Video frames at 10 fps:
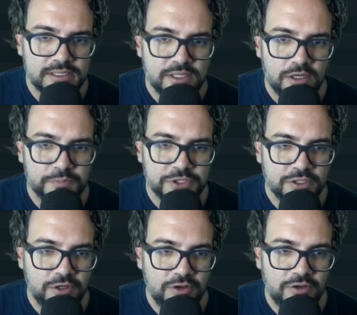the option
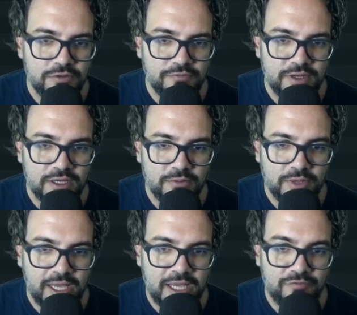of, we
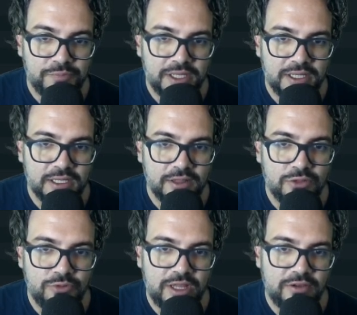have been in
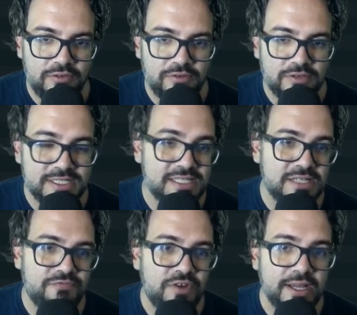3
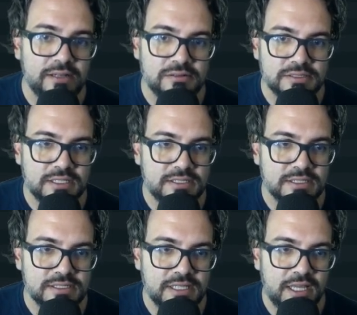finals
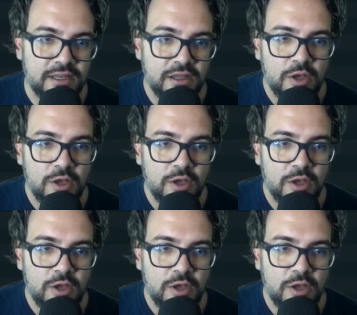since then,